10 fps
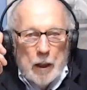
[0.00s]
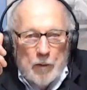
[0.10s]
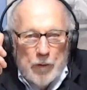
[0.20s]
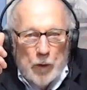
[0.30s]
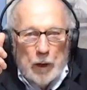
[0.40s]

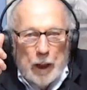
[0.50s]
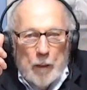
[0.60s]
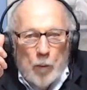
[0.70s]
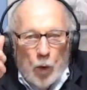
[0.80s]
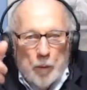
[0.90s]
if you're going to
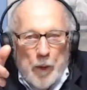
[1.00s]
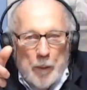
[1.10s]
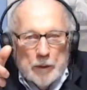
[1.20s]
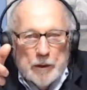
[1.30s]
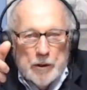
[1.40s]
get more
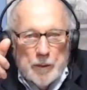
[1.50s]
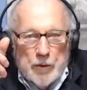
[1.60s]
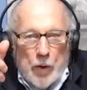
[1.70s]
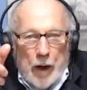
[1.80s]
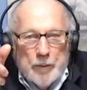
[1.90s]
people to
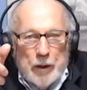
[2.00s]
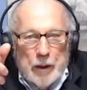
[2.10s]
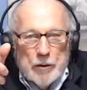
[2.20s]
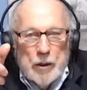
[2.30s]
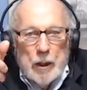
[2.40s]
subscribe to
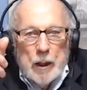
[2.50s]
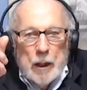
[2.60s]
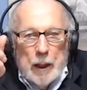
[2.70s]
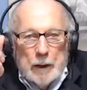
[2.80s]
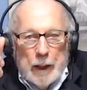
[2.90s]
this
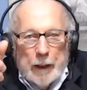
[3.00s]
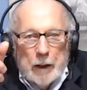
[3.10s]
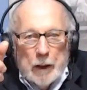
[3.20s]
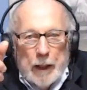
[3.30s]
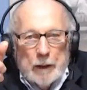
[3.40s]
and get
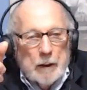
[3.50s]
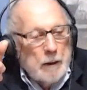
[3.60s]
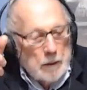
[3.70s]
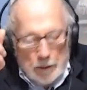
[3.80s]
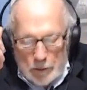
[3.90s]
enlightened,